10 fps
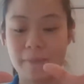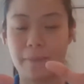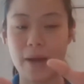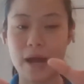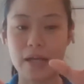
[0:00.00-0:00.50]

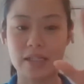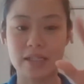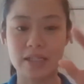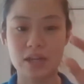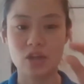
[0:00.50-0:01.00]
but
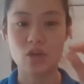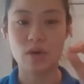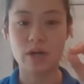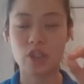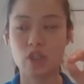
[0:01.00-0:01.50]
you
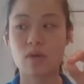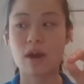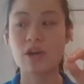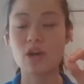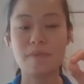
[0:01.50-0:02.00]
want to try your